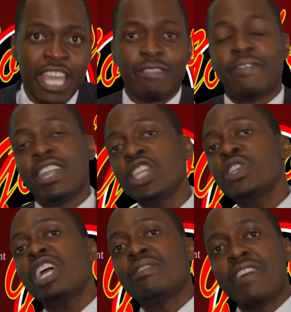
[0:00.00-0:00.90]
The
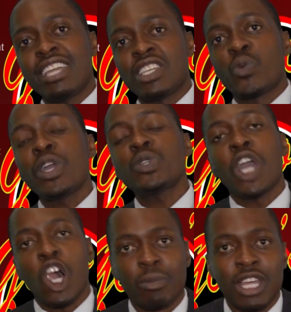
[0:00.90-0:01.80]
financial advisors were
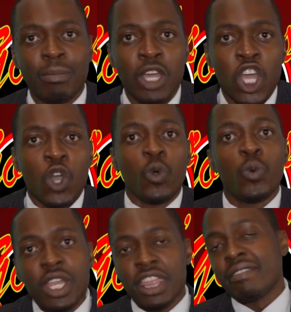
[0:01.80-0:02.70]
to help them
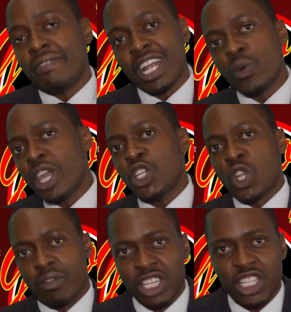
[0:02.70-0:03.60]
with the
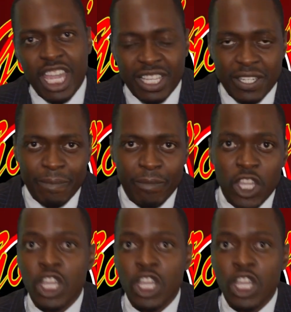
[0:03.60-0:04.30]
valuation of the shares.